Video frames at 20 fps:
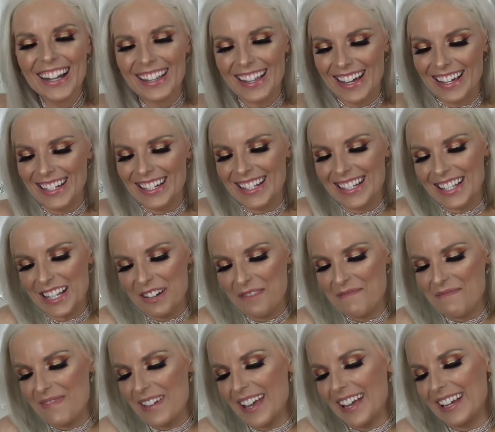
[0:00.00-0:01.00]
That
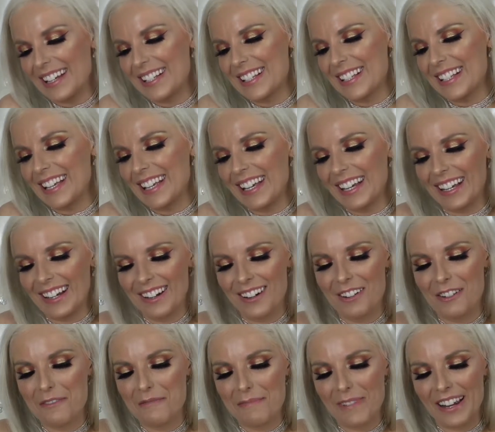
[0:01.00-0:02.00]
is amazing.
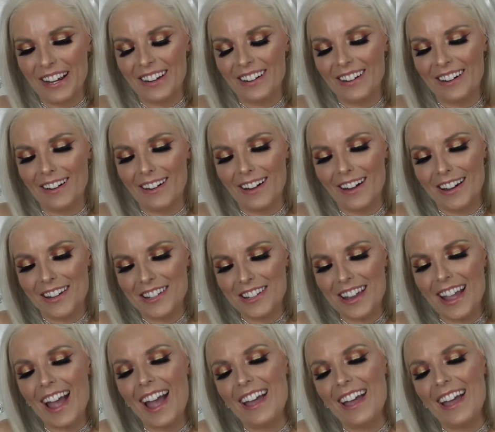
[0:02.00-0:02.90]
Oh my gosh.